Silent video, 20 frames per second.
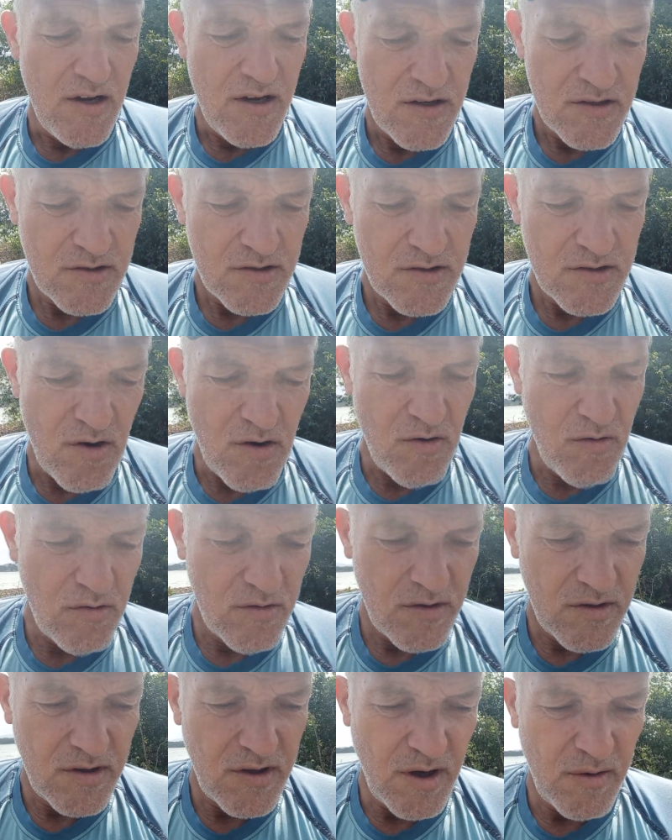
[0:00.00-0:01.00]
So
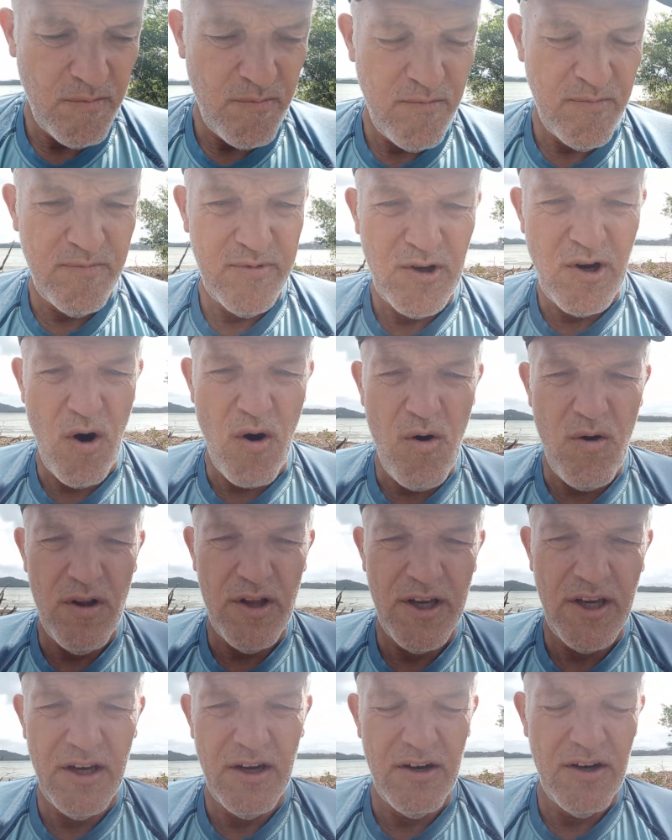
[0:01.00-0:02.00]
the goal
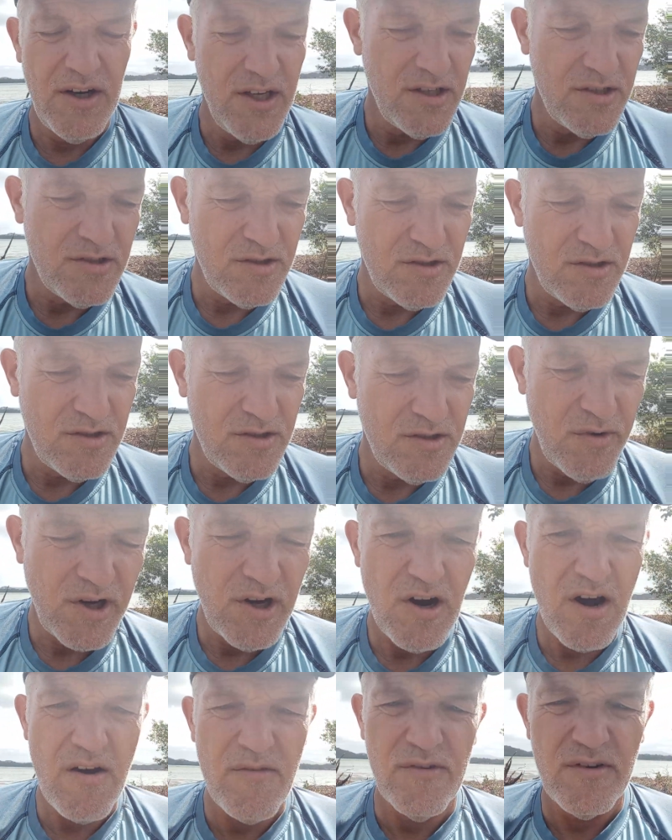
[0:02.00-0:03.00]
here is to
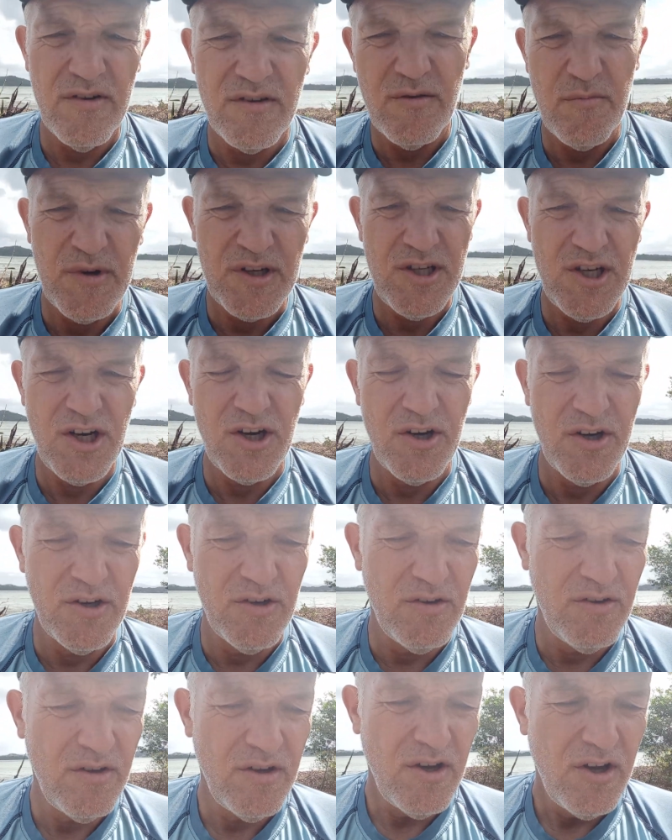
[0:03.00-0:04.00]
recover the
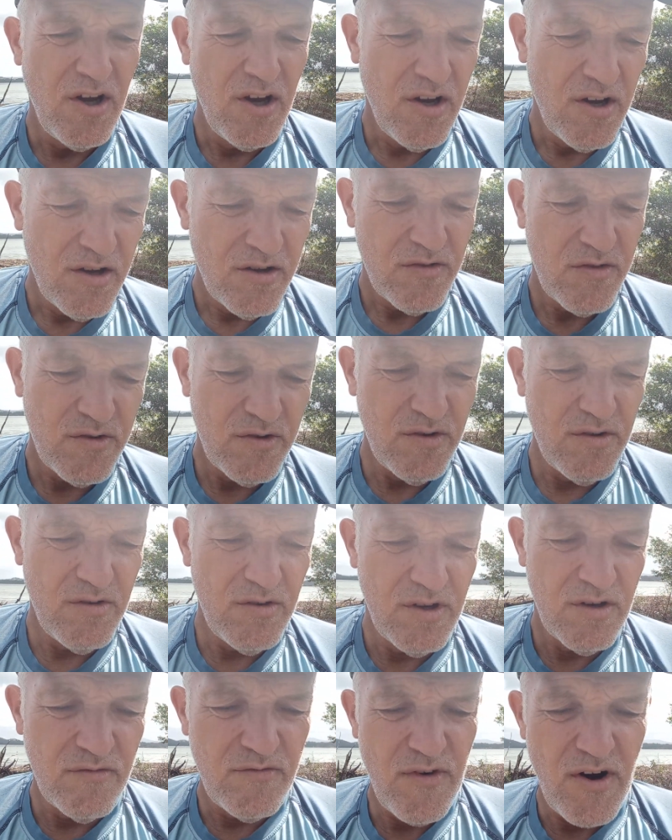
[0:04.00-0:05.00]
material
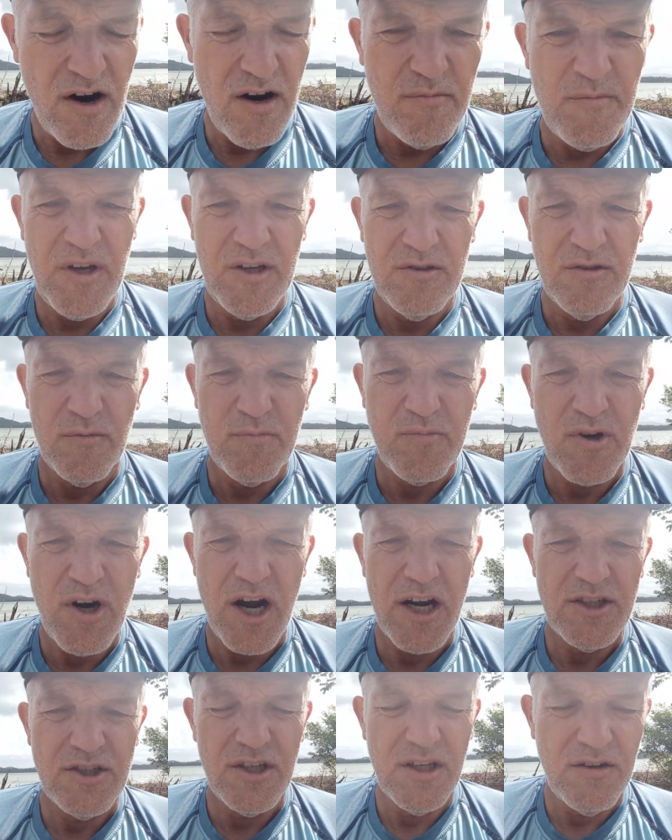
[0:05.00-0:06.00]
through an environmental
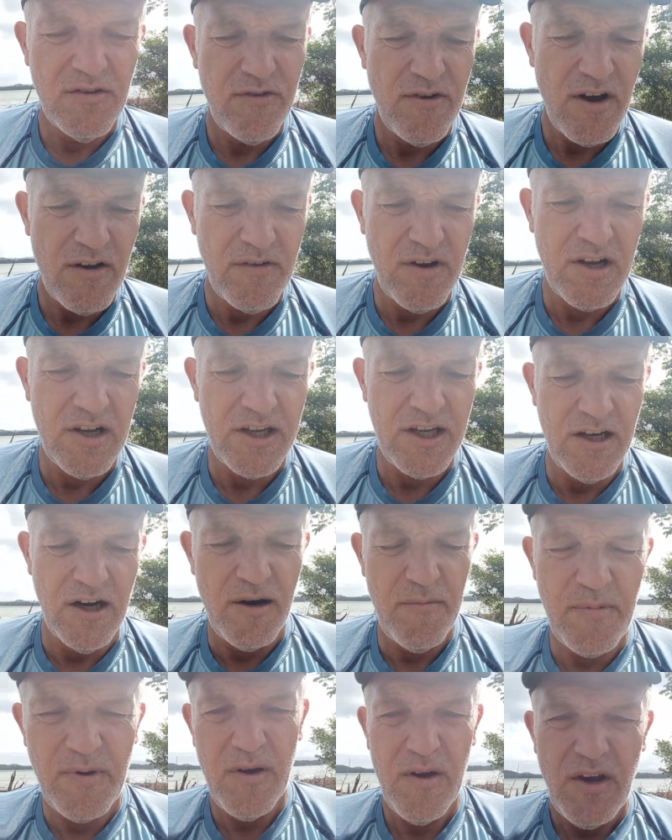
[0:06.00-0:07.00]
project, a
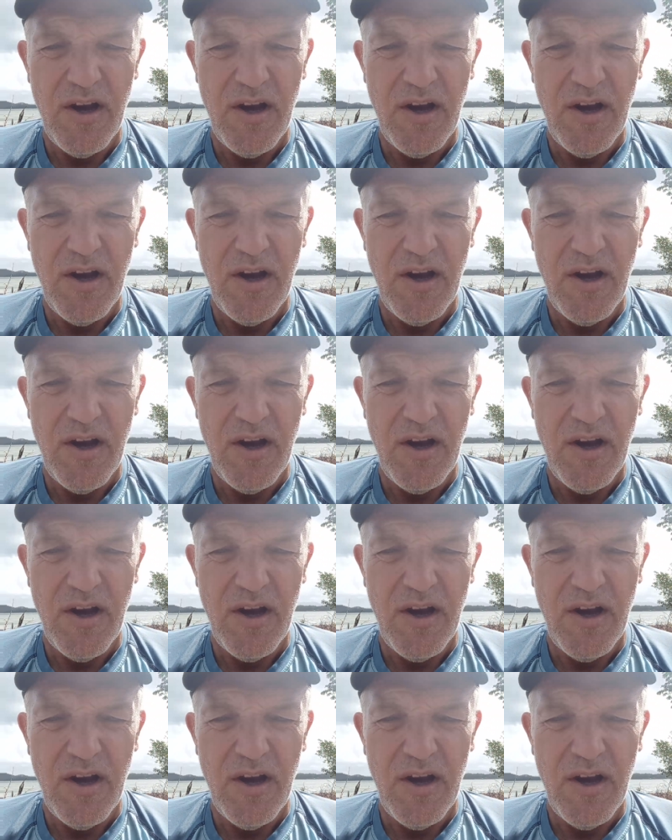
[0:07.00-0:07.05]
cleanup,